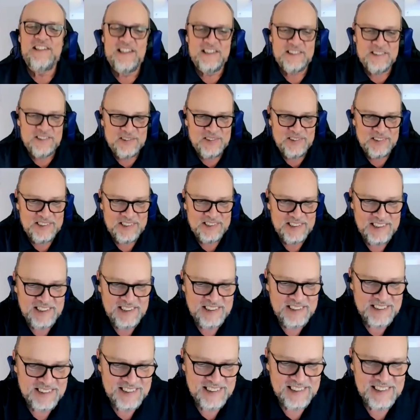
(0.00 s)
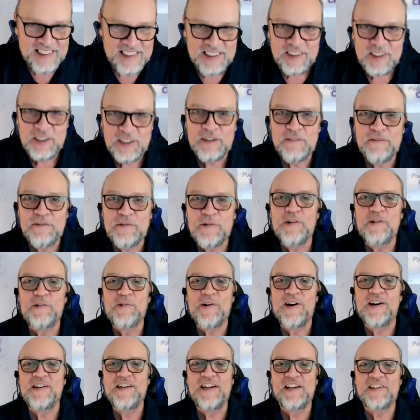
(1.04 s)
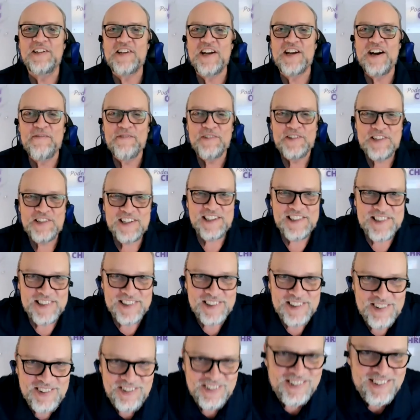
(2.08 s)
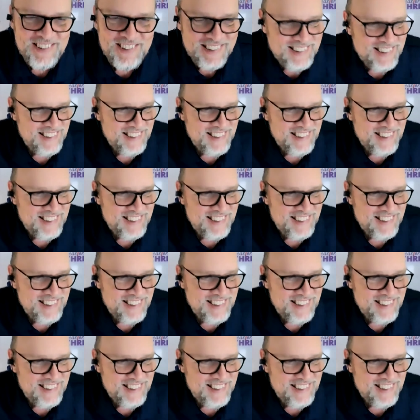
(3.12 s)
it, Dr. Christine. Looking forward to our next conversation, too.